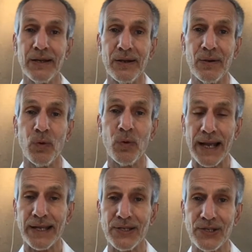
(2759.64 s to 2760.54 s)
what I
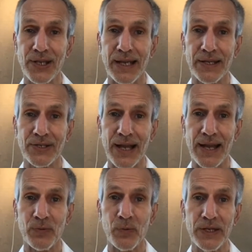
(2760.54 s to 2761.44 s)
can say is that
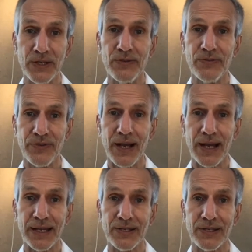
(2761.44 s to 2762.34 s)
we do
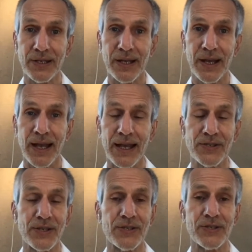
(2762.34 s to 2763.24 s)
find as a
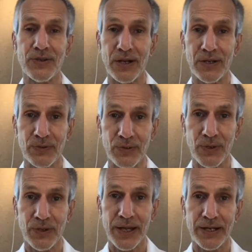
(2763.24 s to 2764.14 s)
strong rule that our